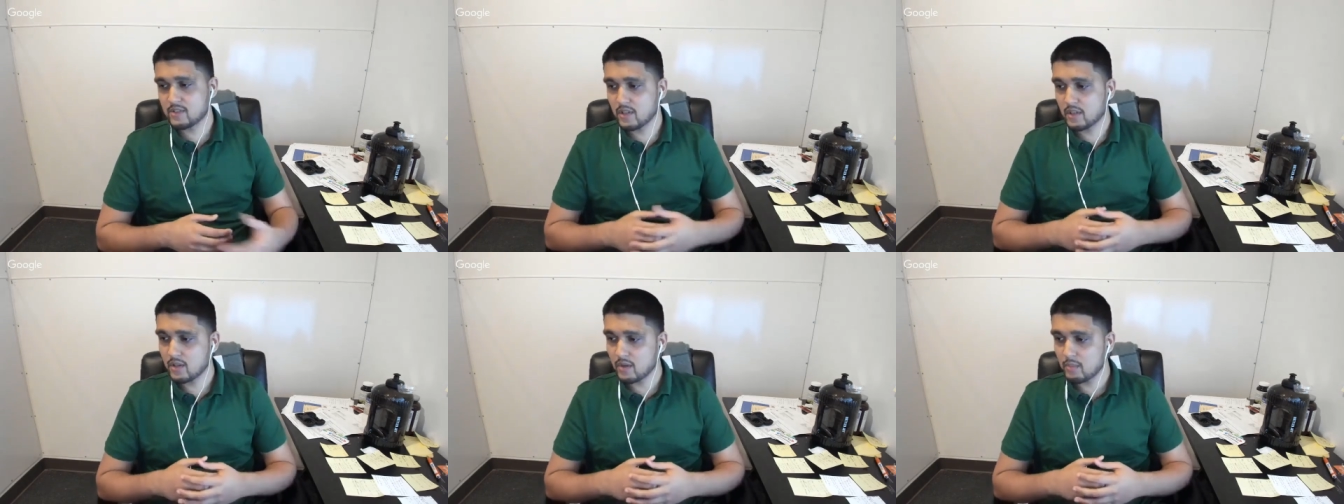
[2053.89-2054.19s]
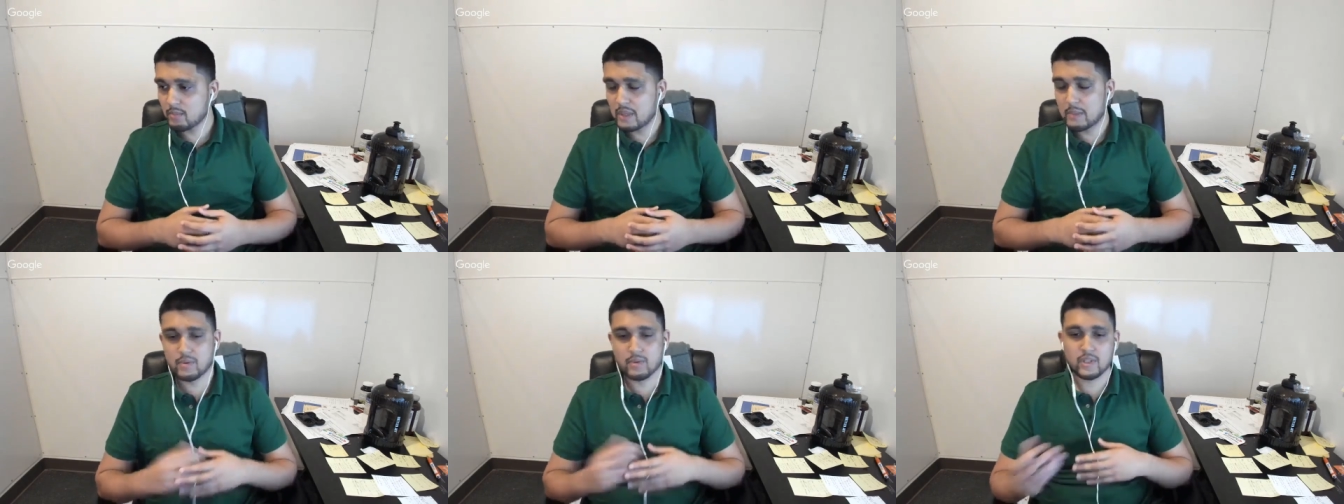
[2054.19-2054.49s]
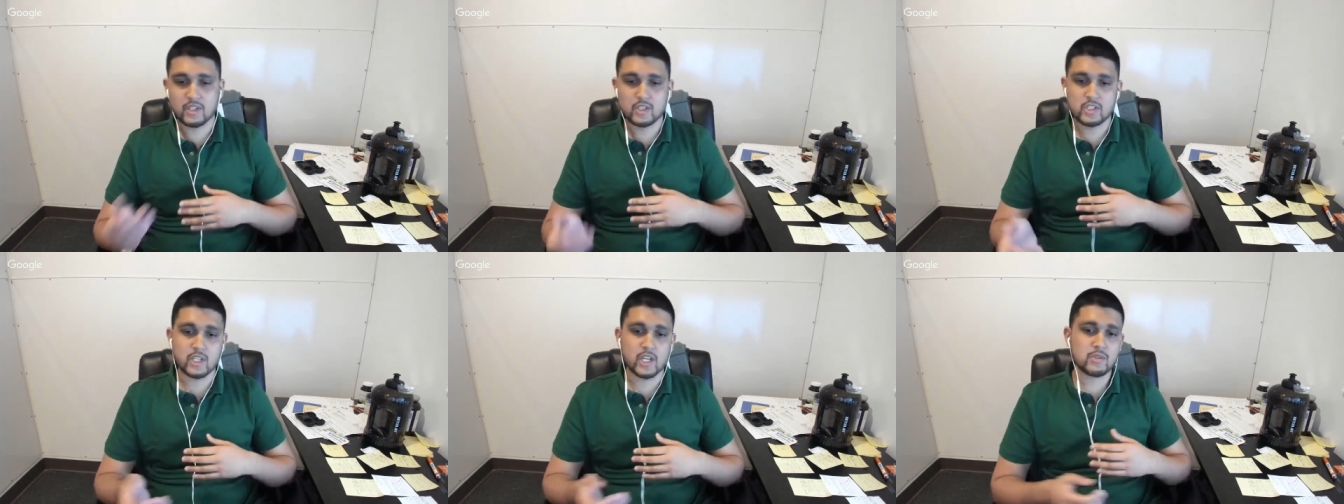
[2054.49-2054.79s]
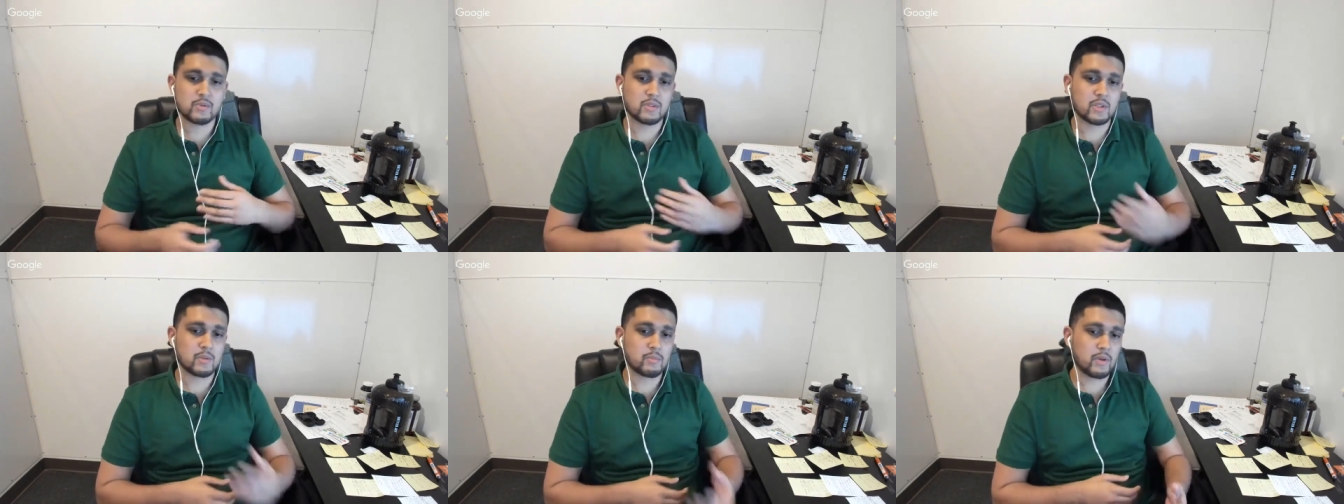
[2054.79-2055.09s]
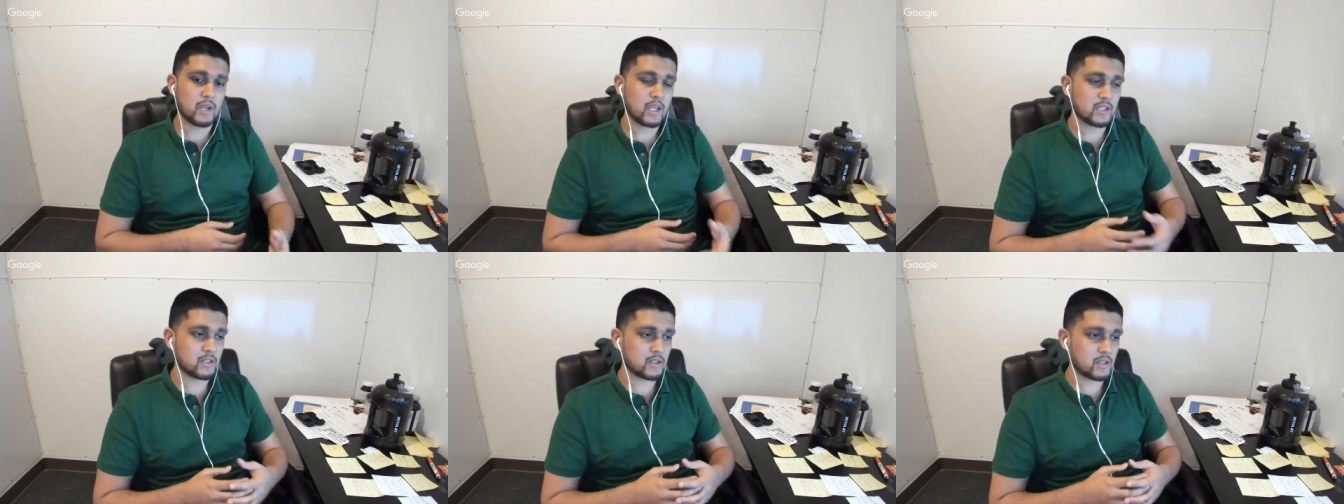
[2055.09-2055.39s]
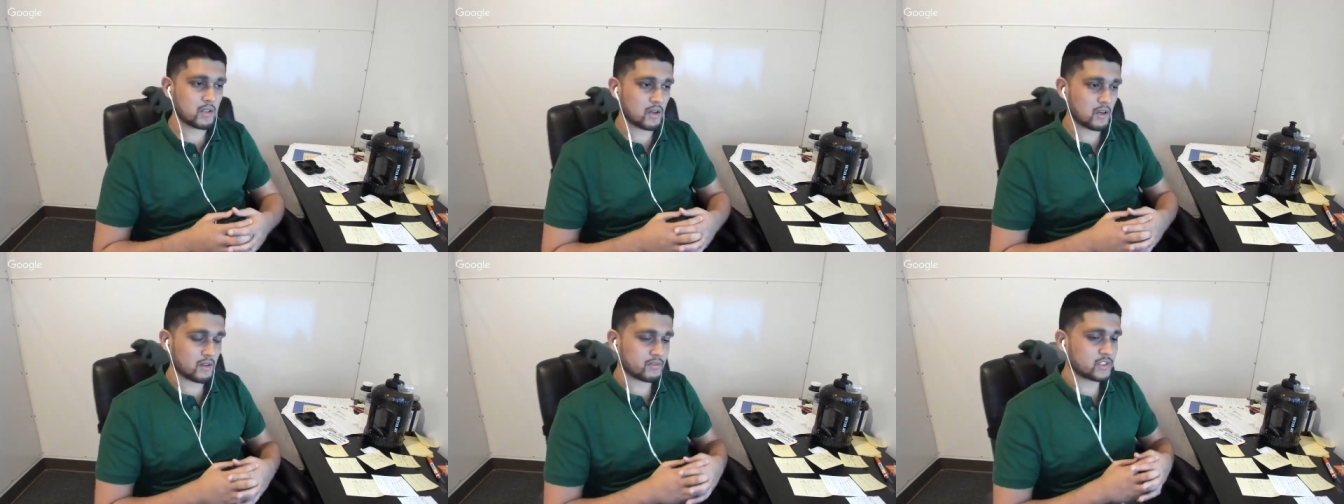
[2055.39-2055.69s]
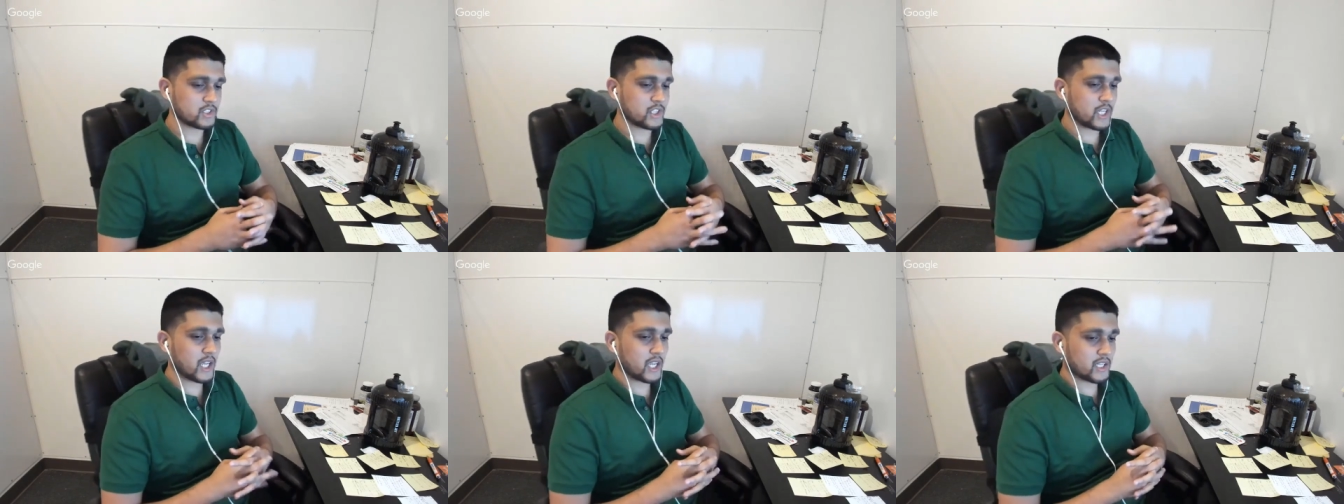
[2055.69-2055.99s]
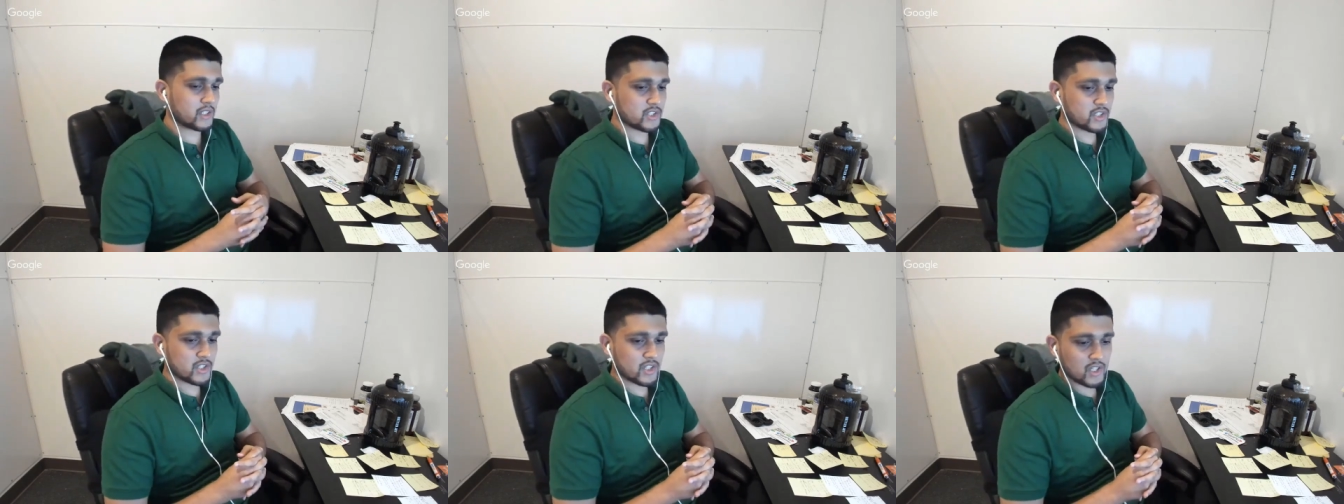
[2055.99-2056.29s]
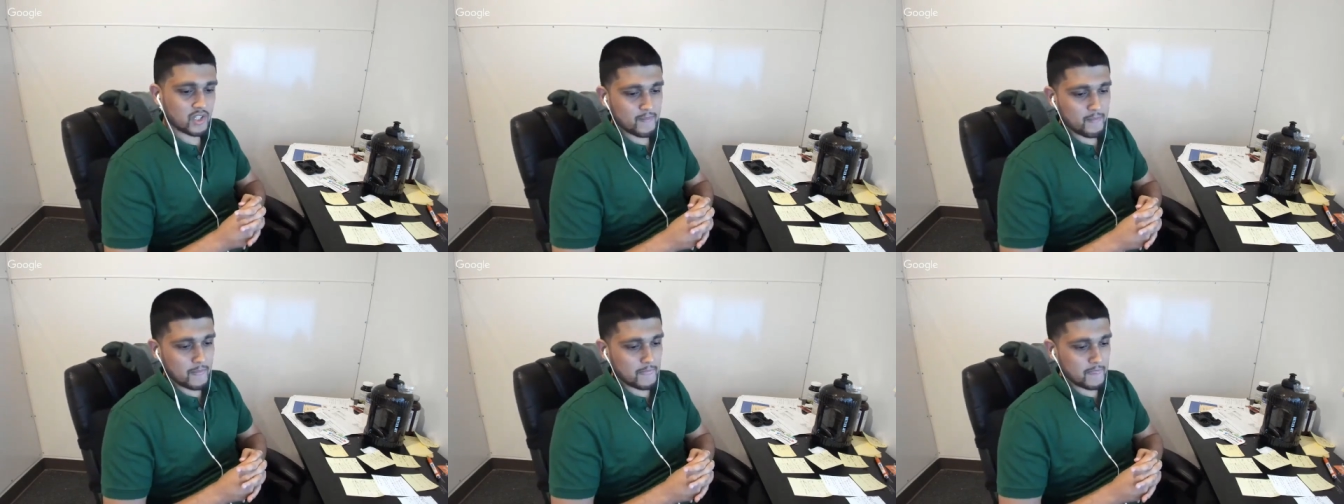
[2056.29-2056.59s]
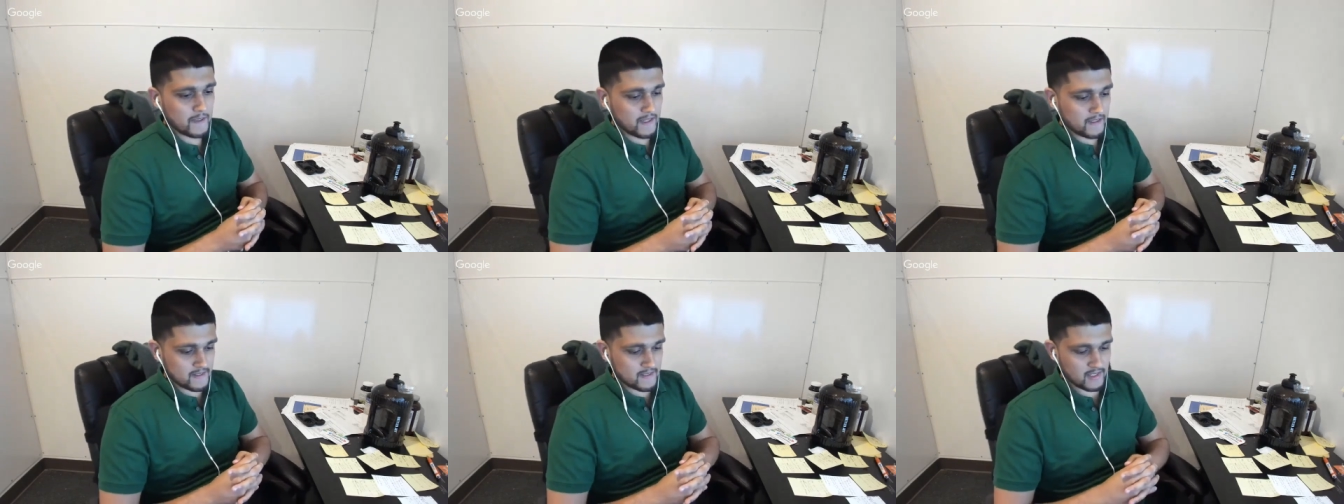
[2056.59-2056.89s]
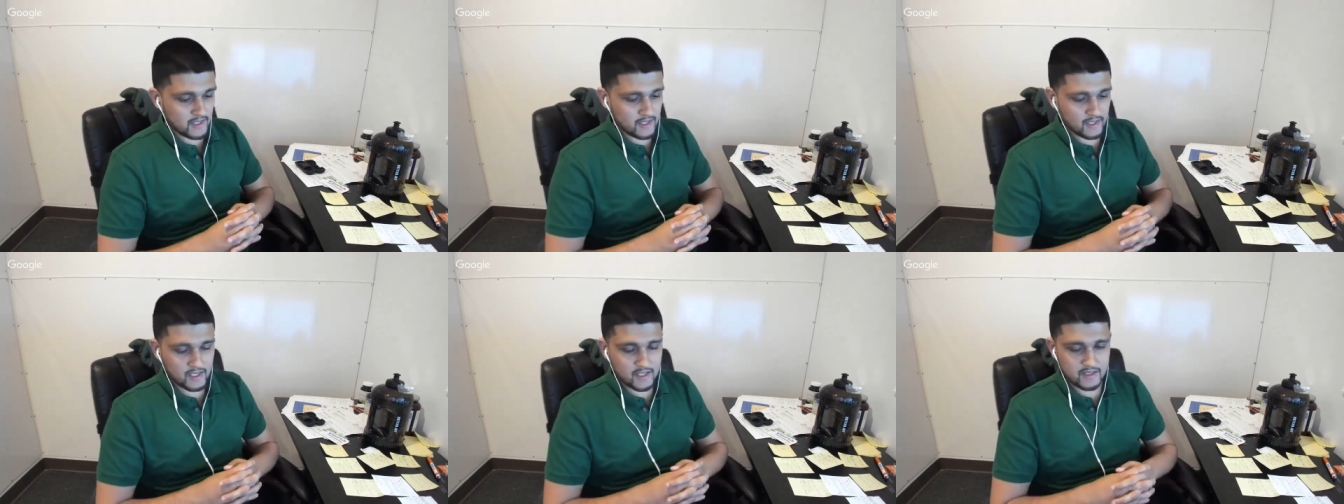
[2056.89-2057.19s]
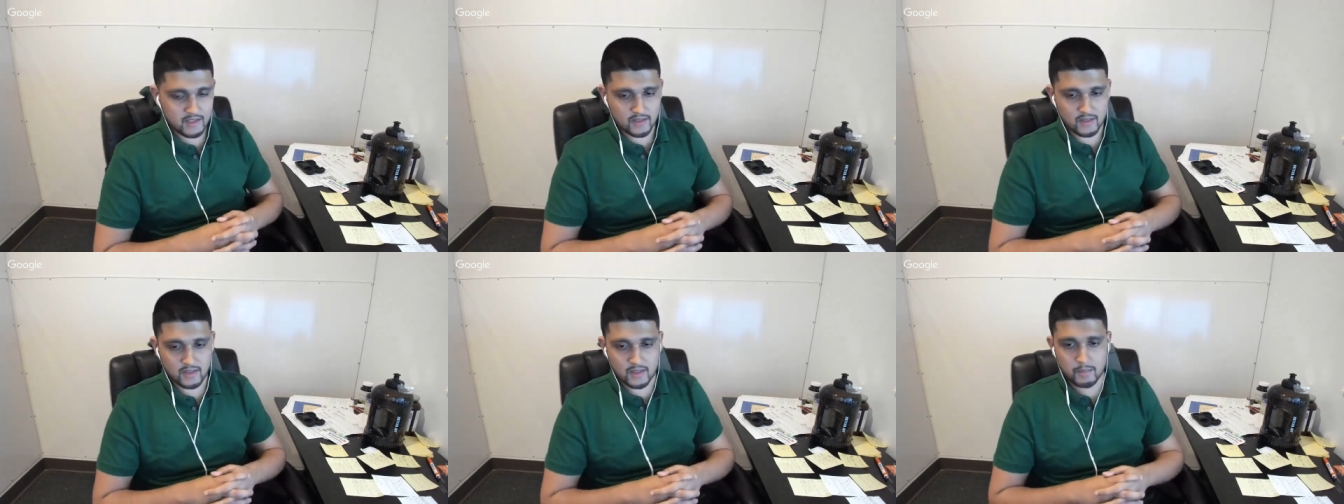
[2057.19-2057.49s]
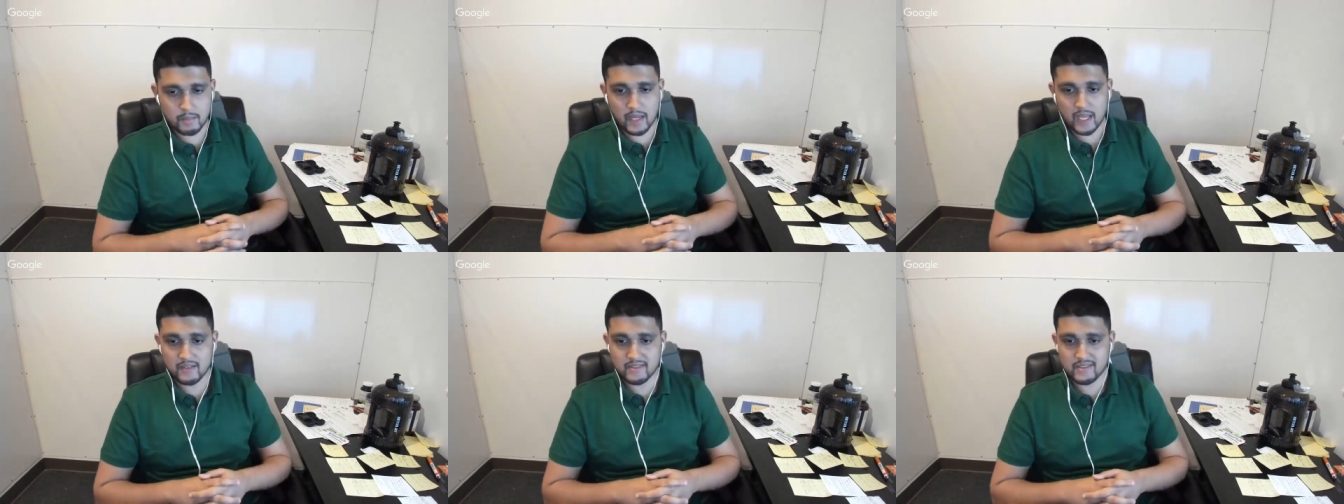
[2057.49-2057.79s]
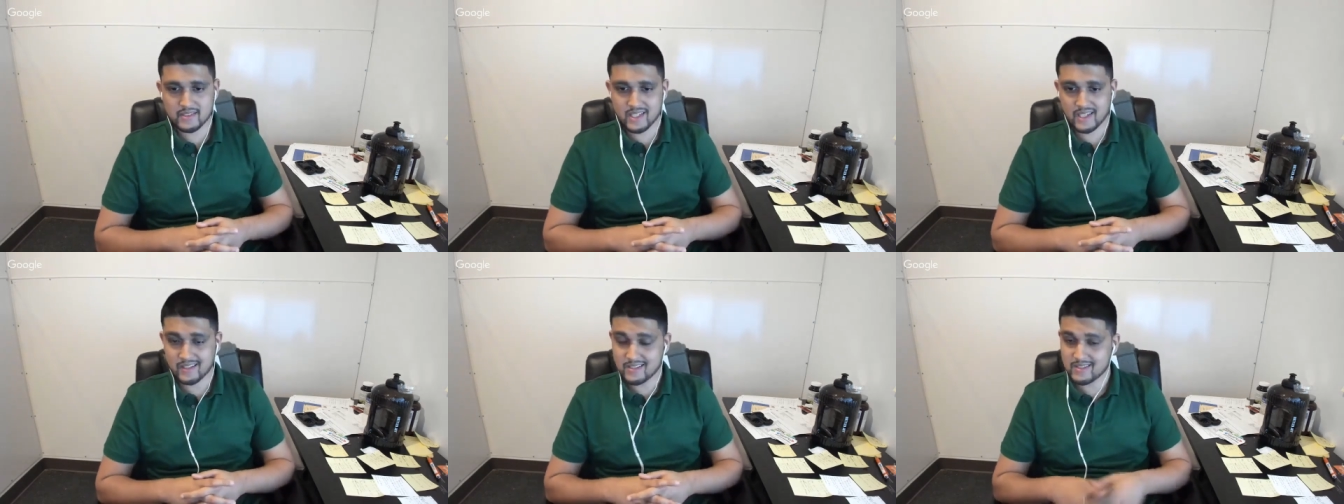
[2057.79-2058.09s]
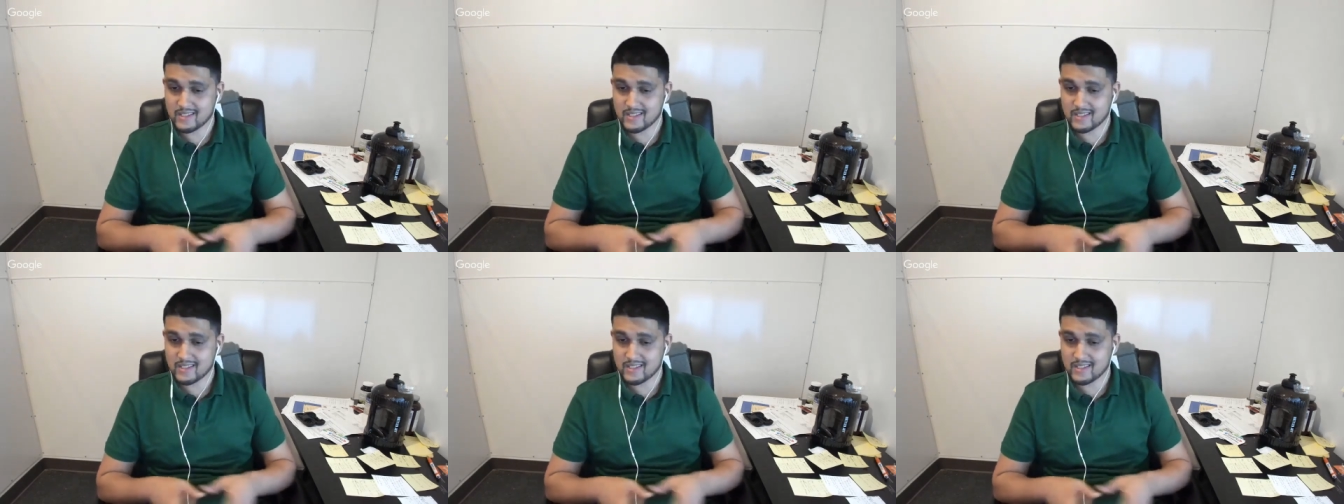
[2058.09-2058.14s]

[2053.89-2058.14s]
you know, people only change when the pain of change is uh, easier than the pain of staying the